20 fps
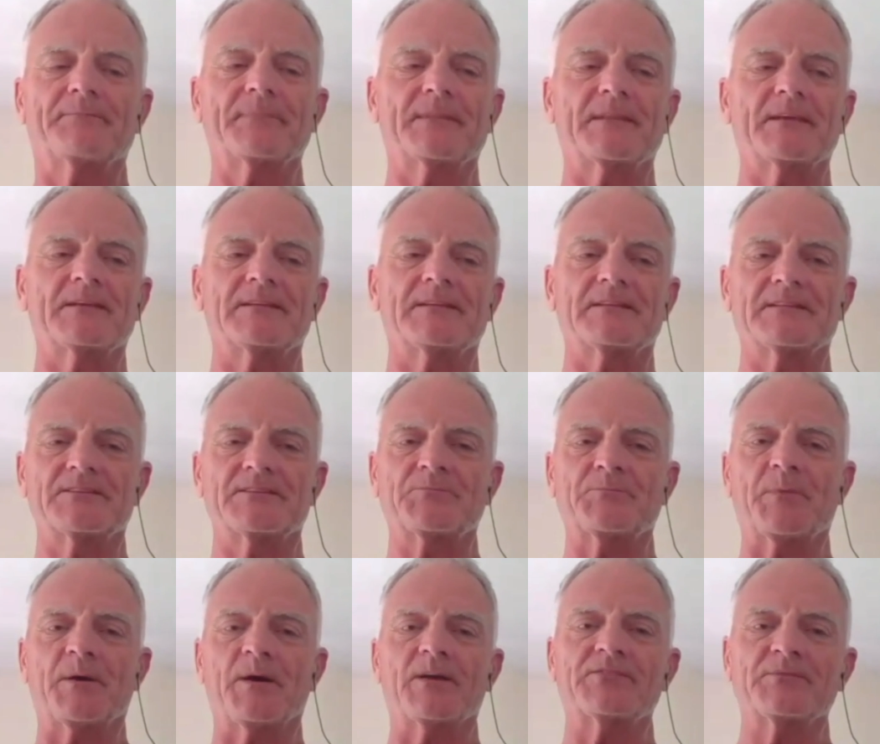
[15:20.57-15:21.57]
that it is
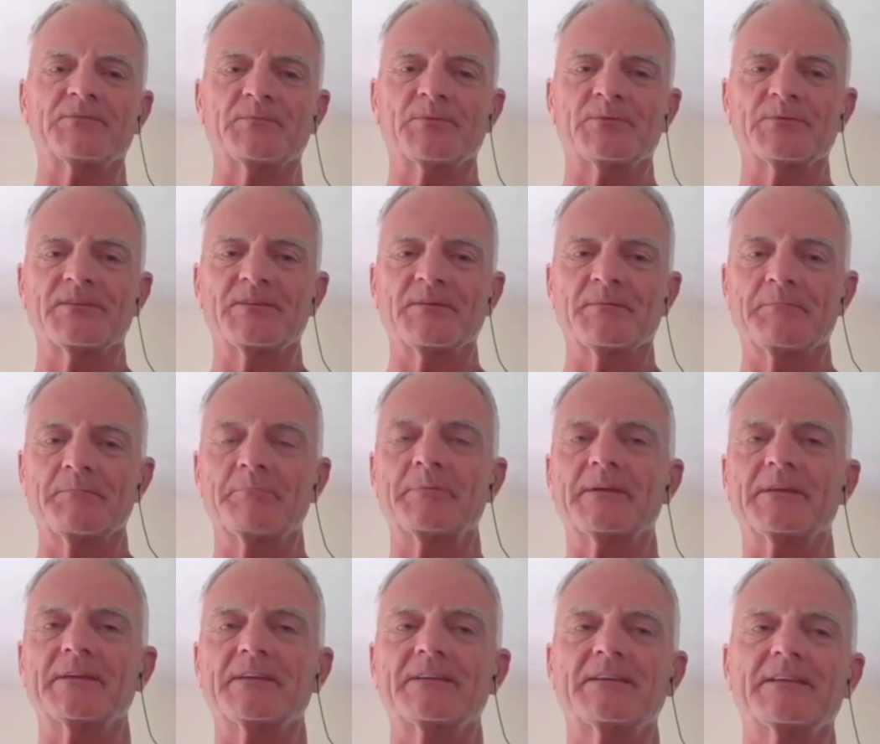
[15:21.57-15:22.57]
possible to
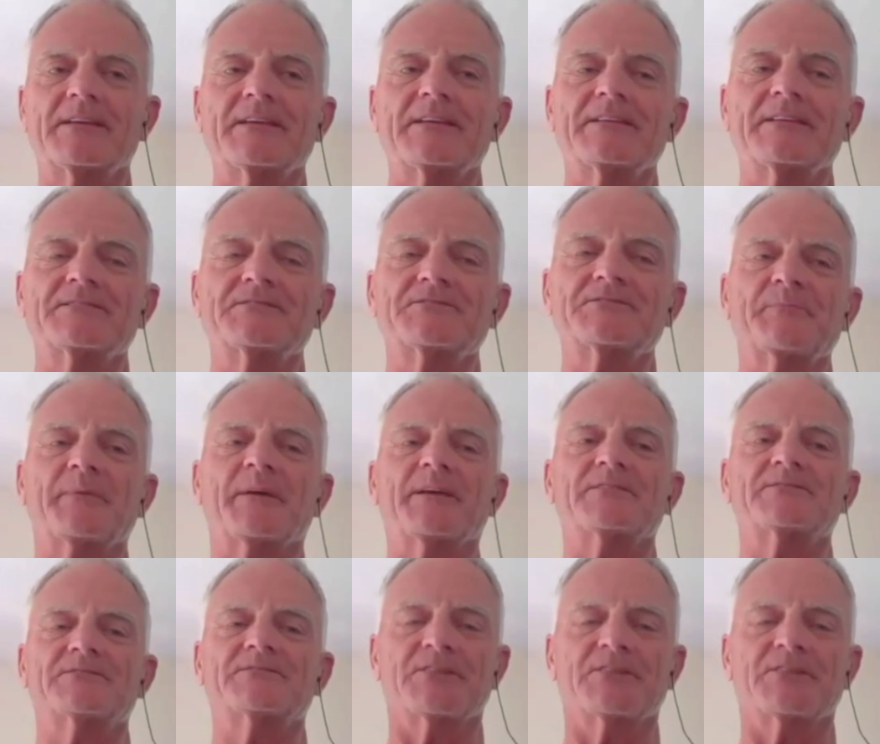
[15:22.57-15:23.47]
be in space,